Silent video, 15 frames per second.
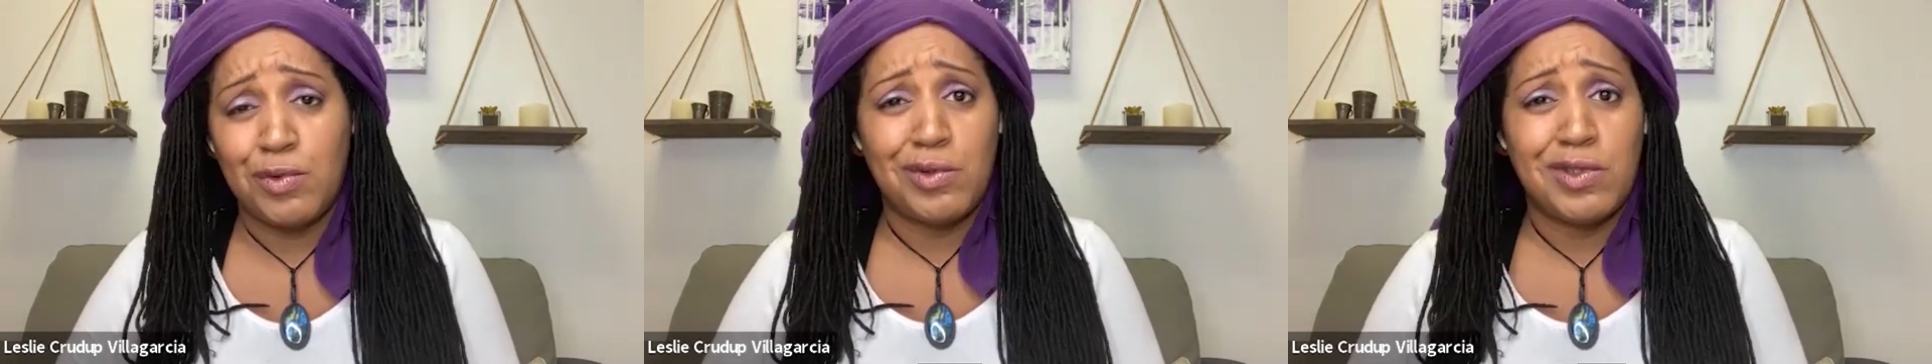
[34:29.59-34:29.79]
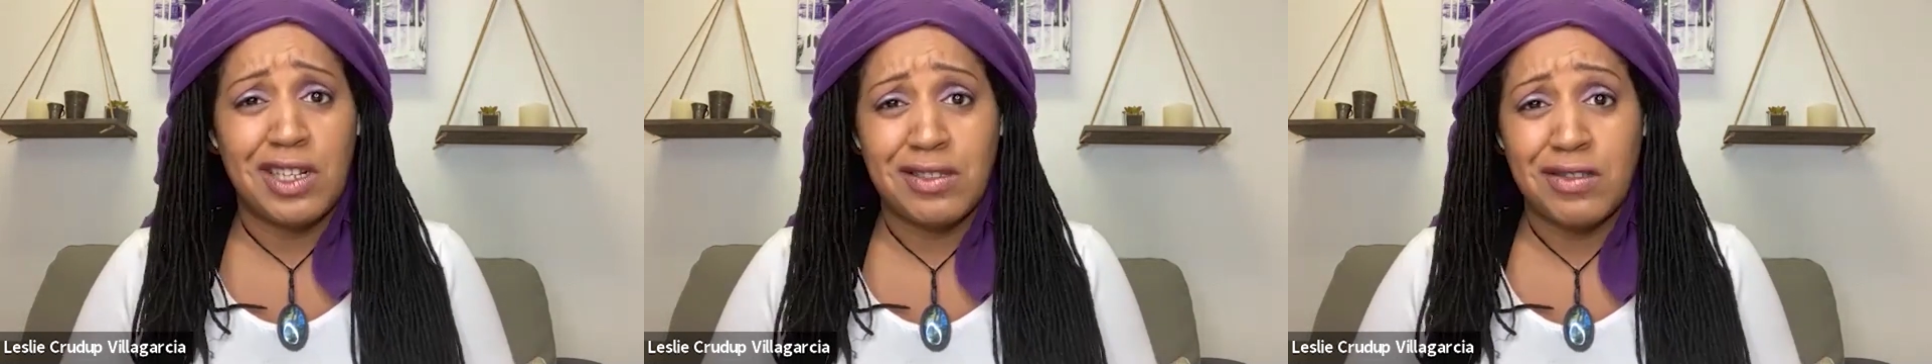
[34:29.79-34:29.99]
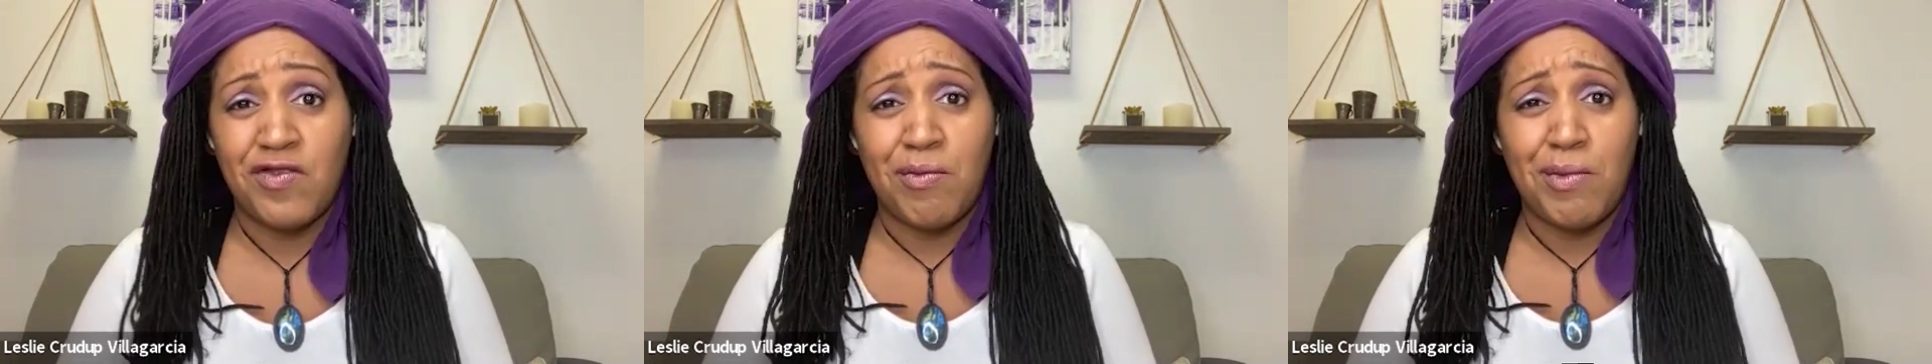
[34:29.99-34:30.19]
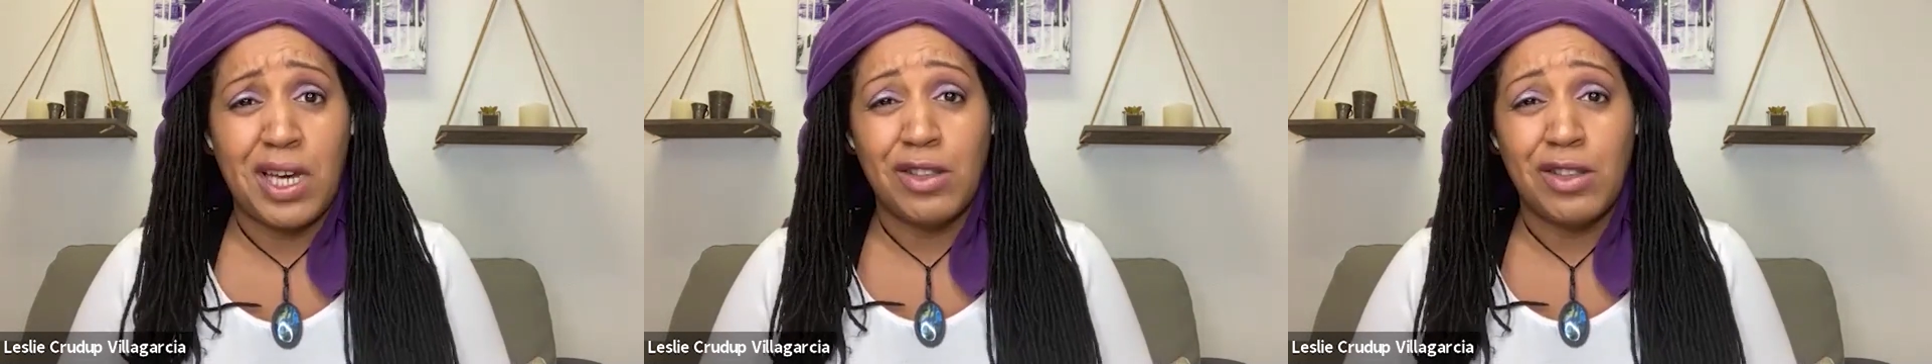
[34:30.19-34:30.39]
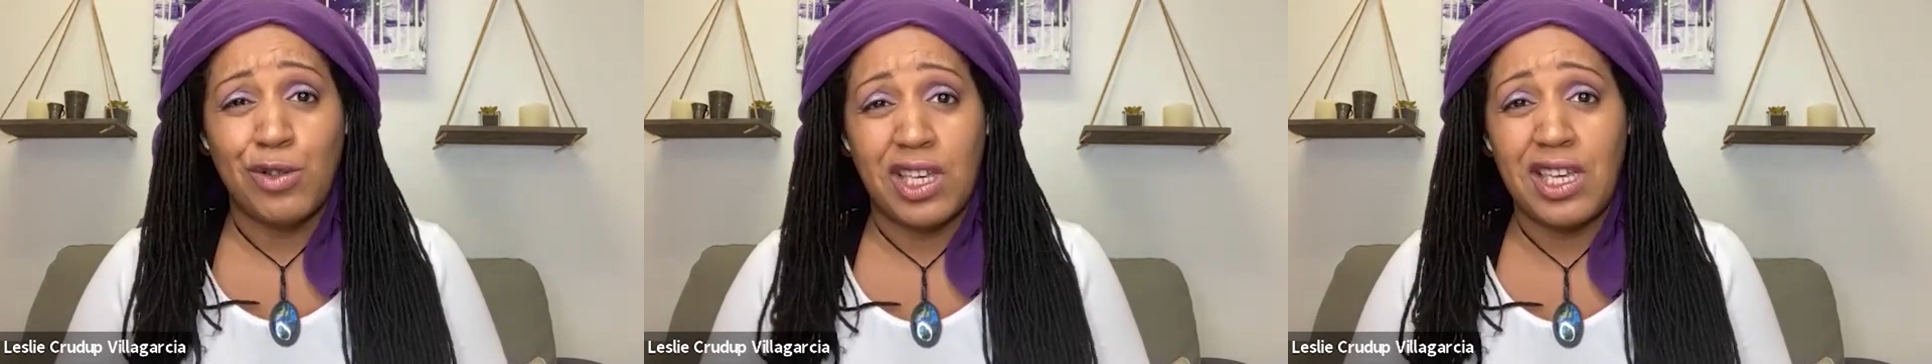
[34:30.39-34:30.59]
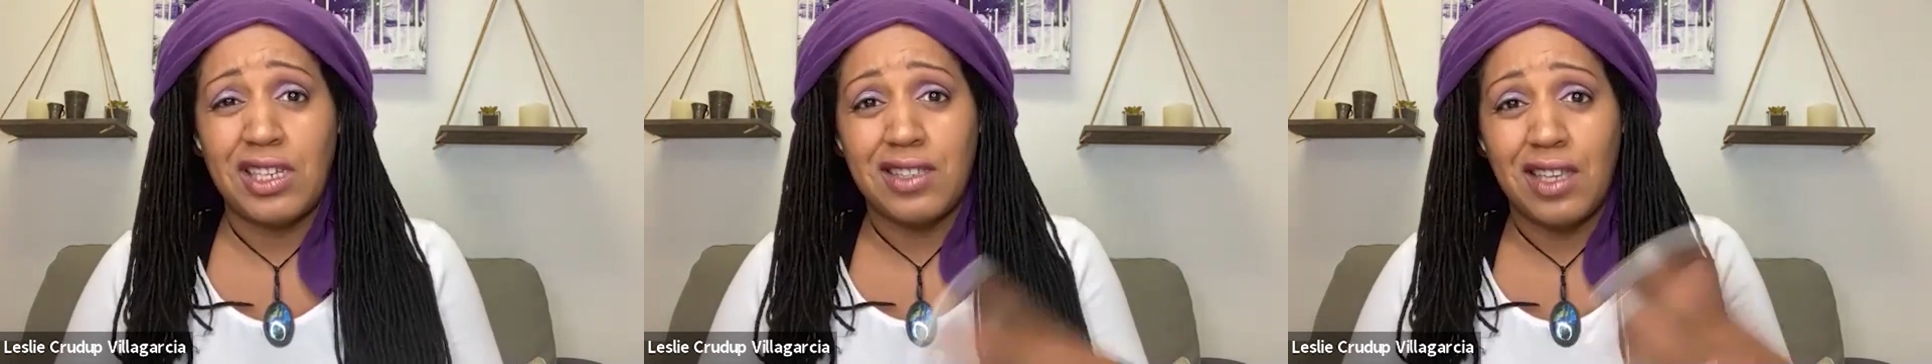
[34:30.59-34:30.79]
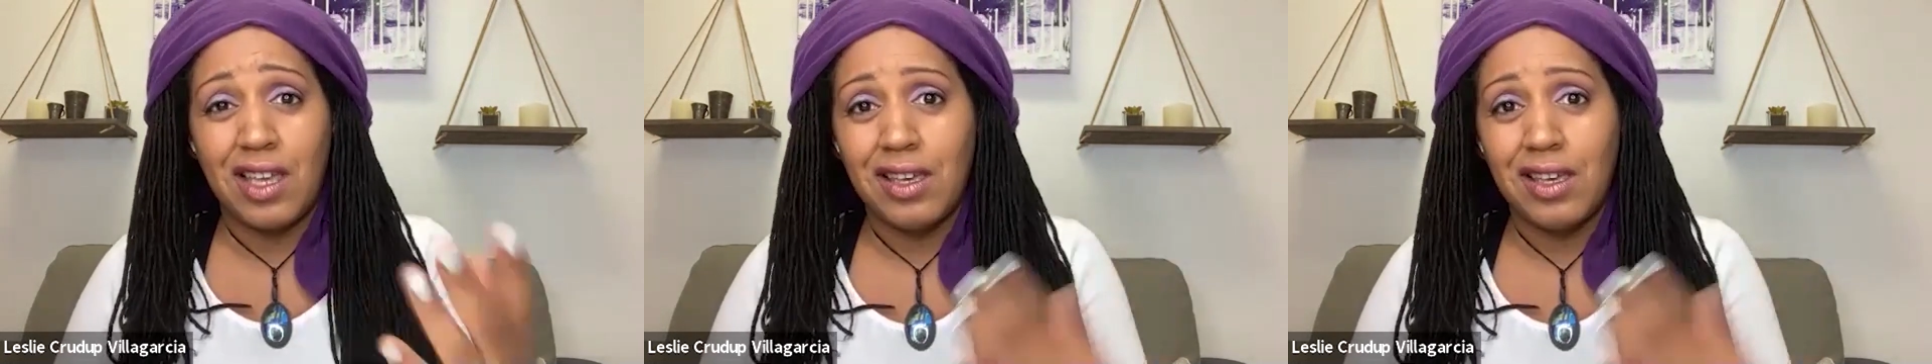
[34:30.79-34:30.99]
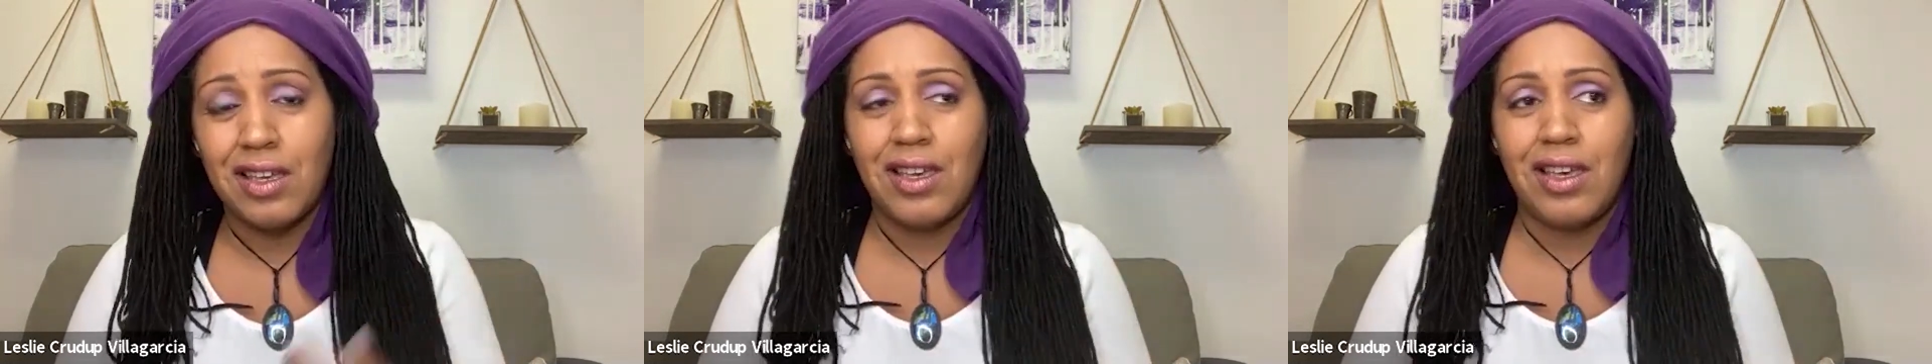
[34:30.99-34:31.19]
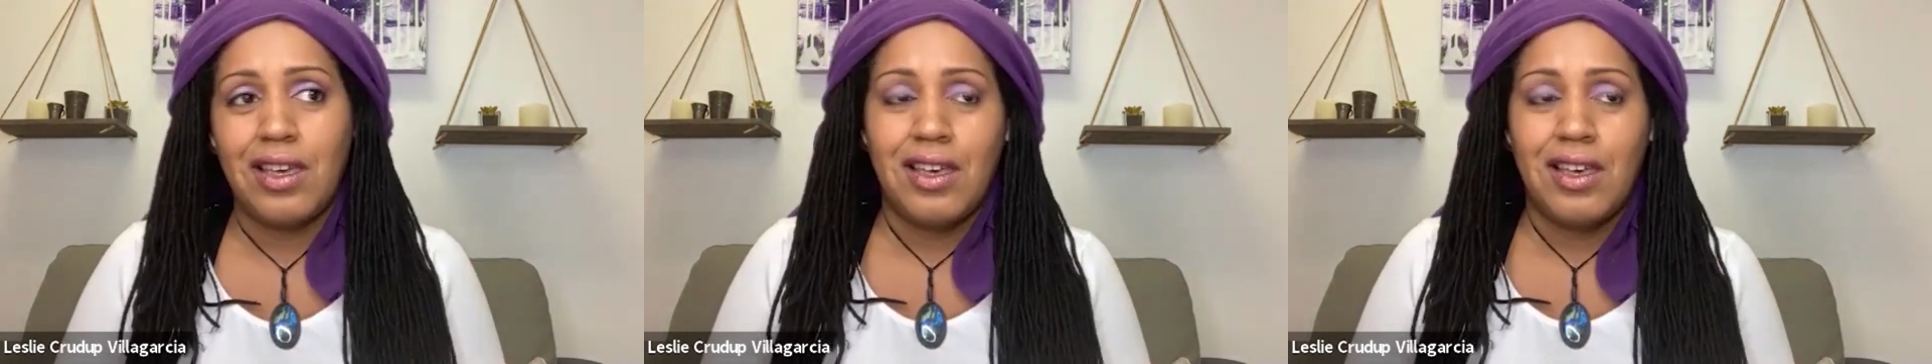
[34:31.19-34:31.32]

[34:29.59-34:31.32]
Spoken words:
perspective might look easy,